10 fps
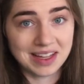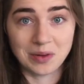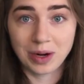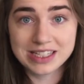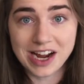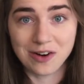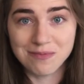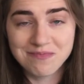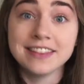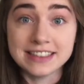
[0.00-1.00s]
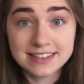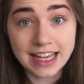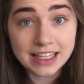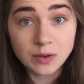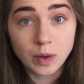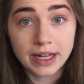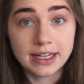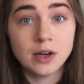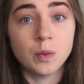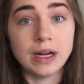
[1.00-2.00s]
it worked out. The second
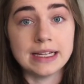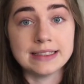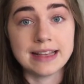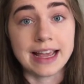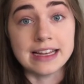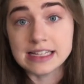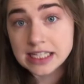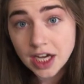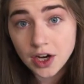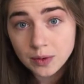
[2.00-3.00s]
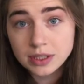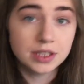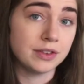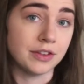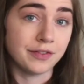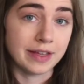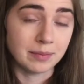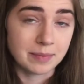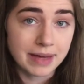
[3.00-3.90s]
one was a DO. She was a family